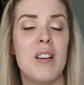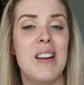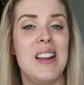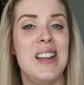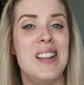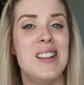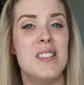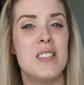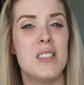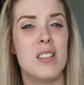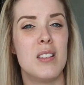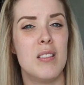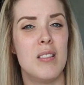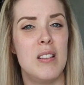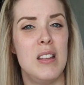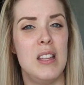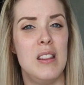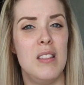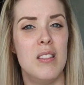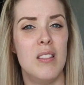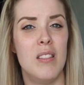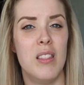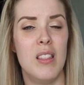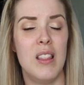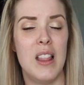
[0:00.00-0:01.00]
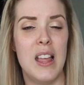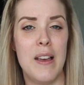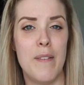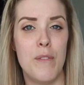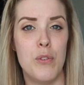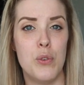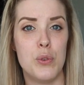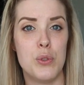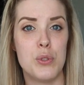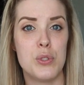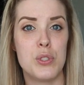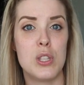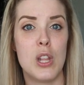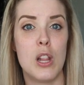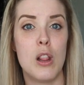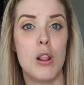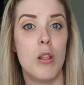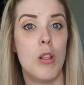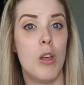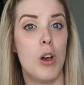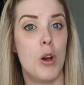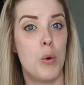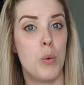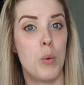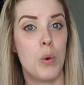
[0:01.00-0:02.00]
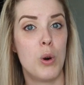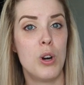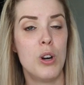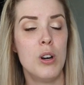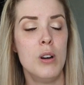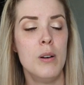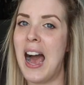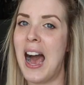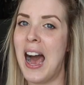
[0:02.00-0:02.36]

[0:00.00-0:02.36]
insulin levels lower.